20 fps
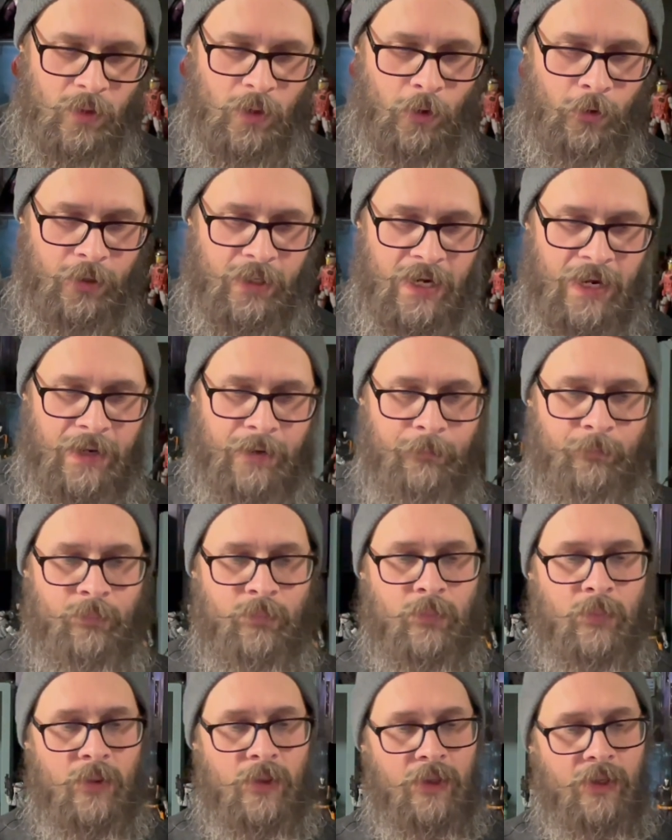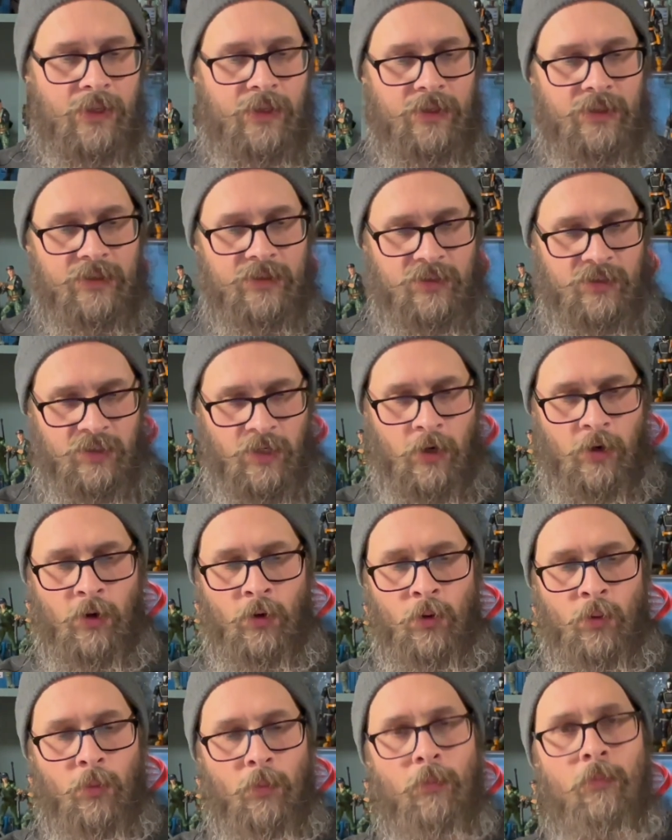Okay,
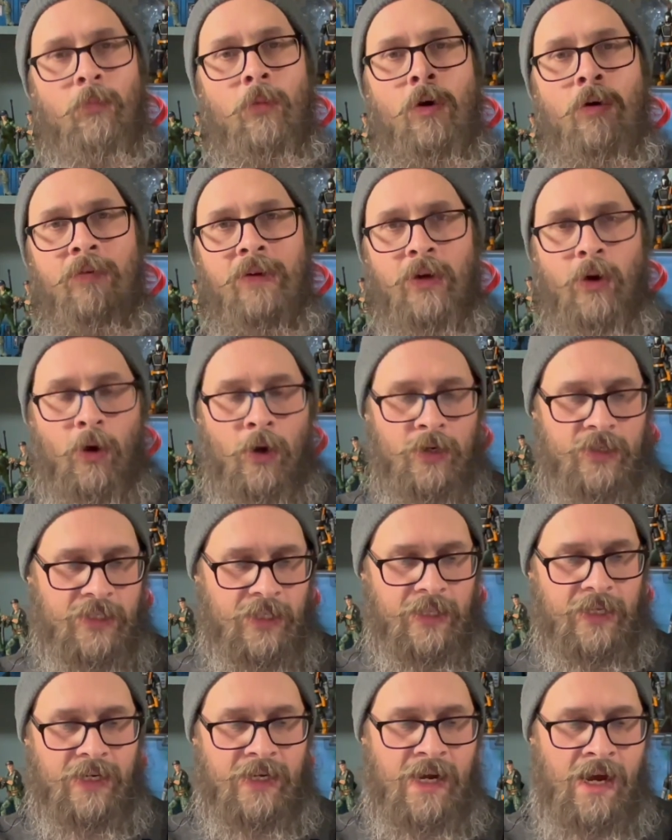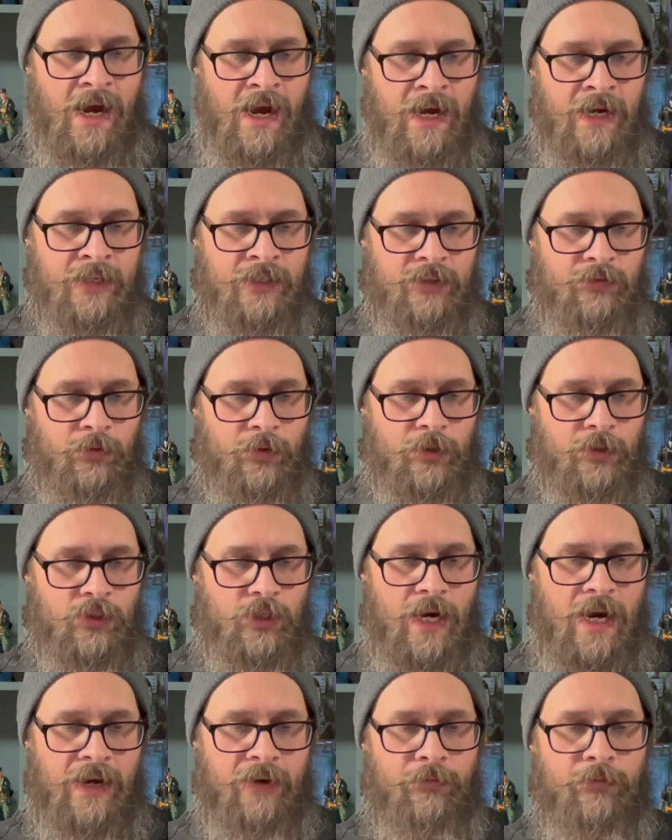so moving on to the cons for the
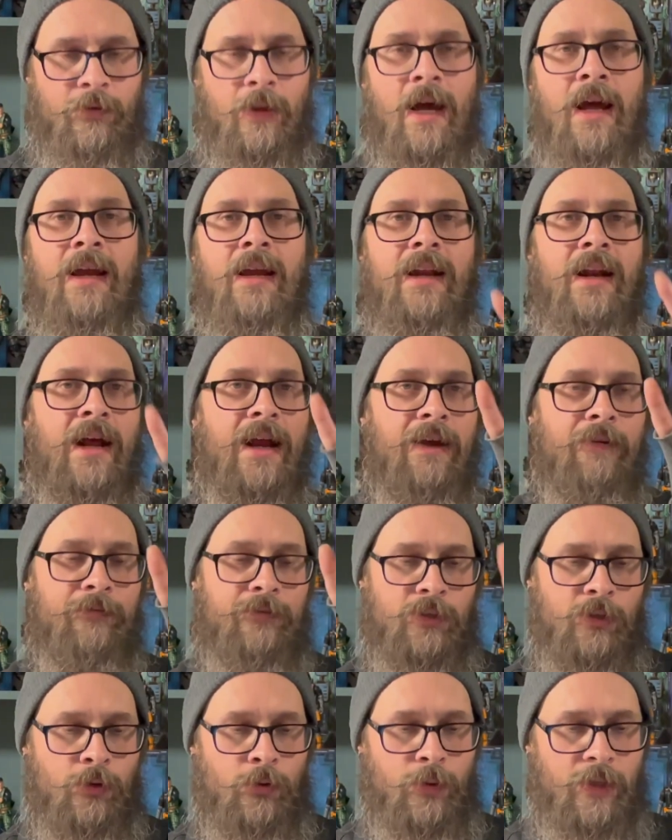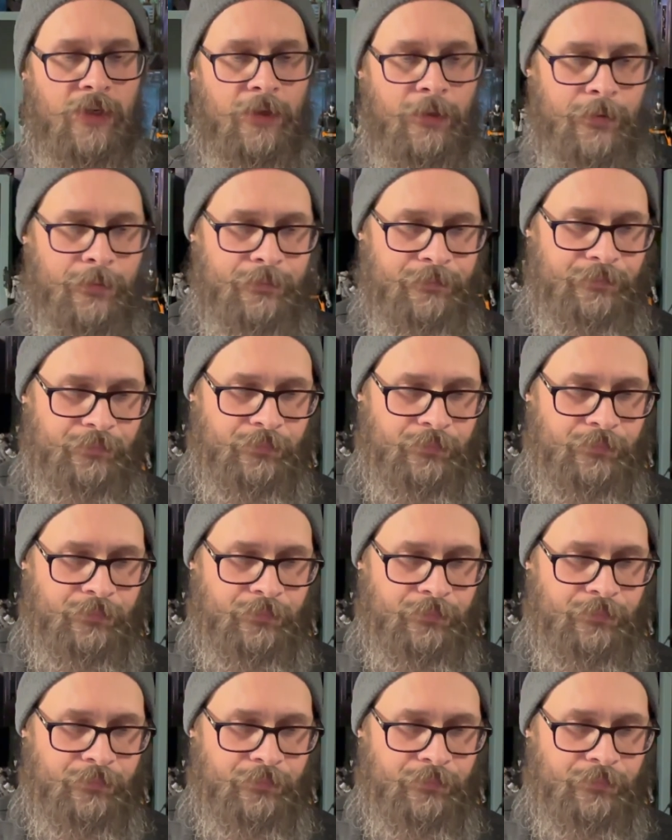Dragonfly, and I have 2 here.